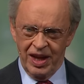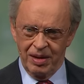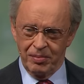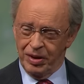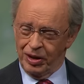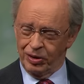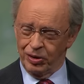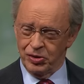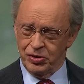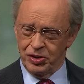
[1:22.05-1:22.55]

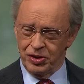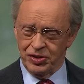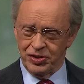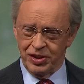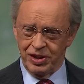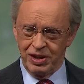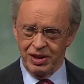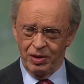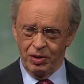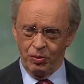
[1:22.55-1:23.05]
Because you
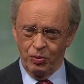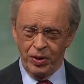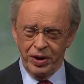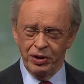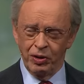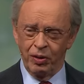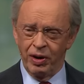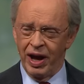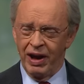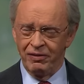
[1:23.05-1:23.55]
see, we
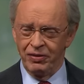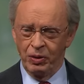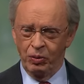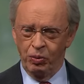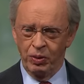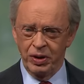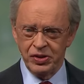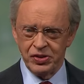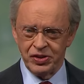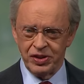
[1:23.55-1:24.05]
don't have the
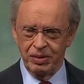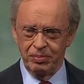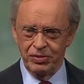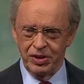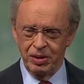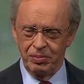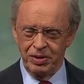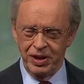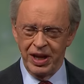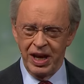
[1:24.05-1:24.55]
wisdom
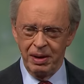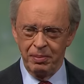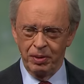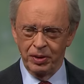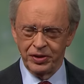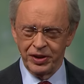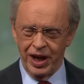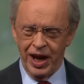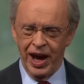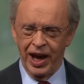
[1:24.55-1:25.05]
to be able
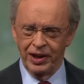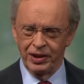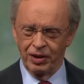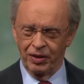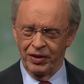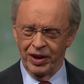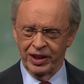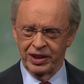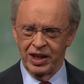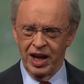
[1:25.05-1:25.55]
to handle
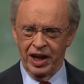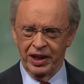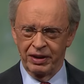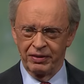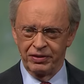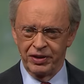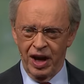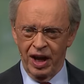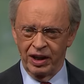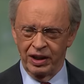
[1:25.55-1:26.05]
that kind
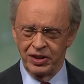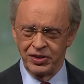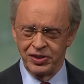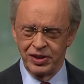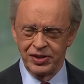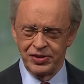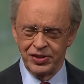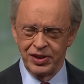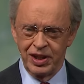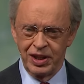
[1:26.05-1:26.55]
of knowledge,
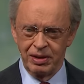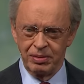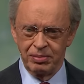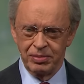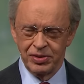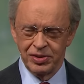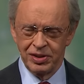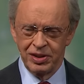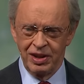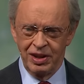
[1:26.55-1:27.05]
it
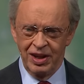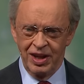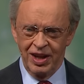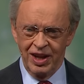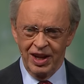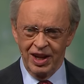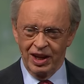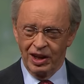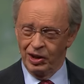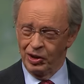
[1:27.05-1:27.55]
seems.
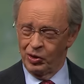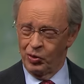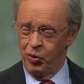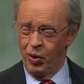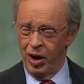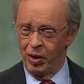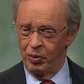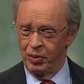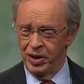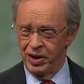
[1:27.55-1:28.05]
Look
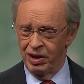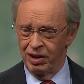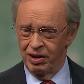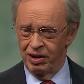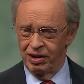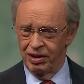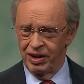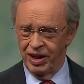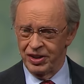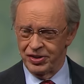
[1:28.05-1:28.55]
where we
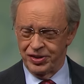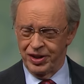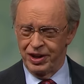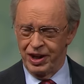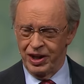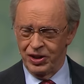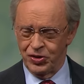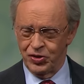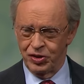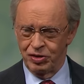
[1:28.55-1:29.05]
are as a
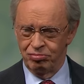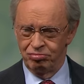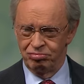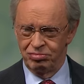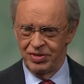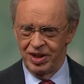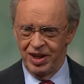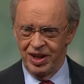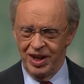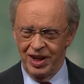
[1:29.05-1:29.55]
nation.
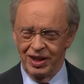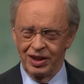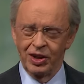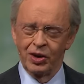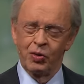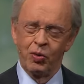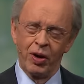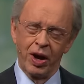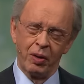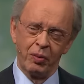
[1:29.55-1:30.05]

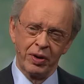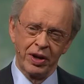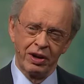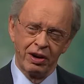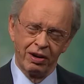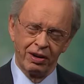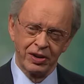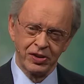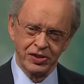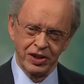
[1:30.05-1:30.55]
Look where we
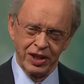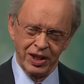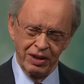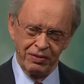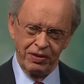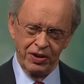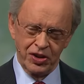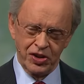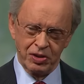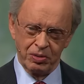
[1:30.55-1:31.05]
are as
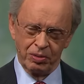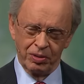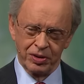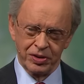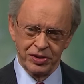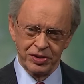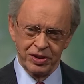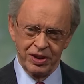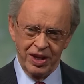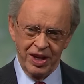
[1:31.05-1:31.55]

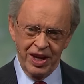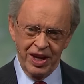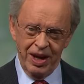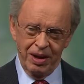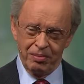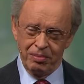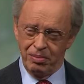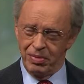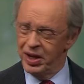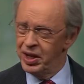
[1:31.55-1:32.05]
individuals.
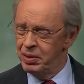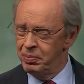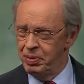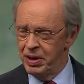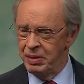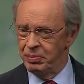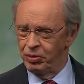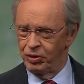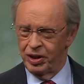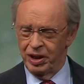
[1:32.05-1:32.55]
Many
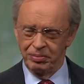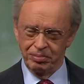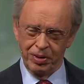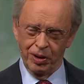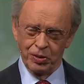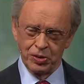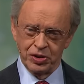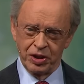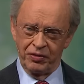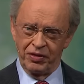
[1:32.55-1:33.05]
people can
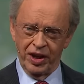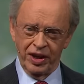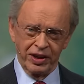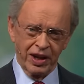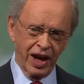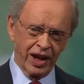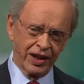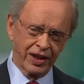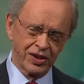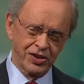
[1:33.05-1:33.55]
boast of their
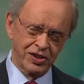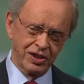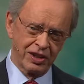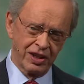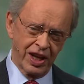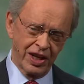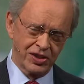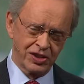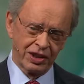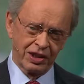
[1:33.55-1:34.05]
knowledge and
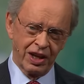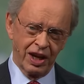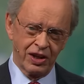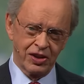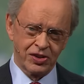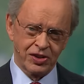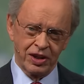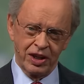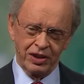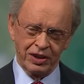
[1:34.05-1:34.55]

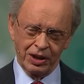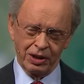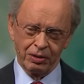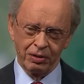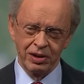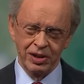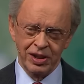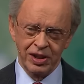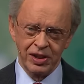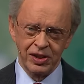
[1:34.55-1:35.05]
education and
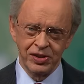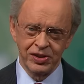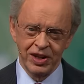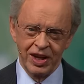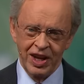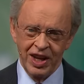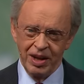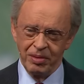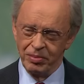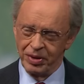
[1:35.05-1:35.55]
degrees,
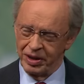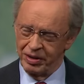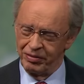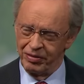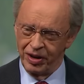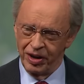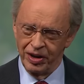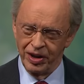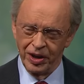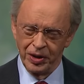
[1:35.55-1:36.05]
but are
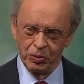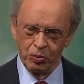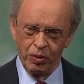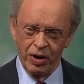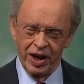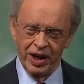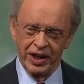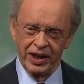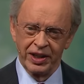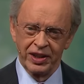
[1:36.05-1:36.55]
very
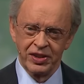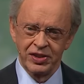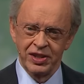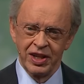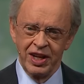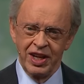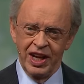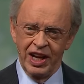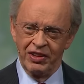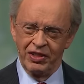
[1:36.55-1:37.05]
unwise
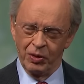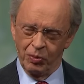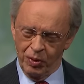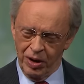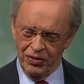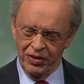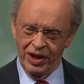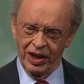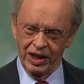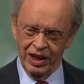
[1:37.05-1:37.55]
in the
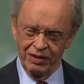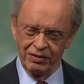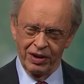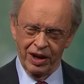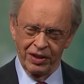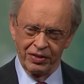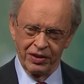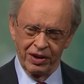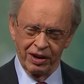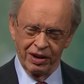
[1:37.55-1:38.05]
way they live
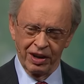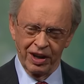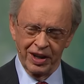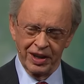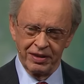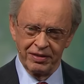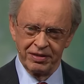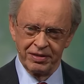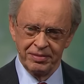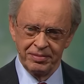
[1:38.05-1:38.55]
out their
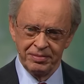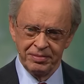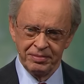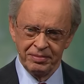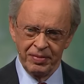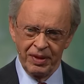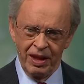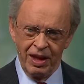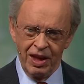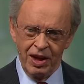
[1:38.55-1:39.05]
life.
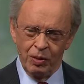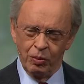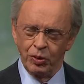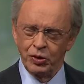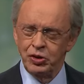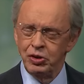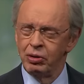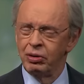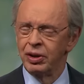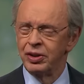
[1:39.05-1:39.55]

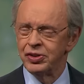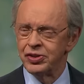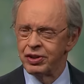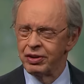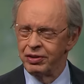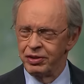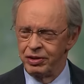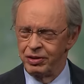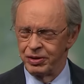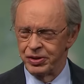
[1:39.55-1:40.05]
Would you
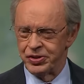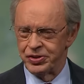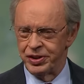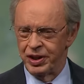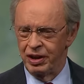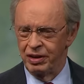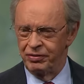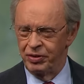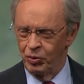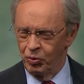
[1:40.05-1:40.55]
consider
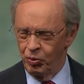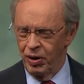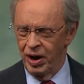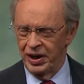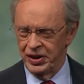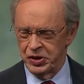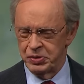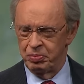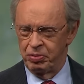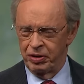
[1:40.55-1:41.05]
yourself a
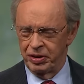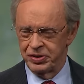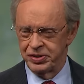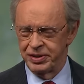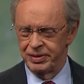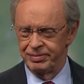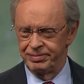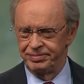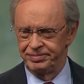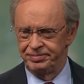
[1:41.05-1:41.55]
wise
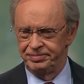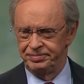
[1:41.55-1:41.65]
person?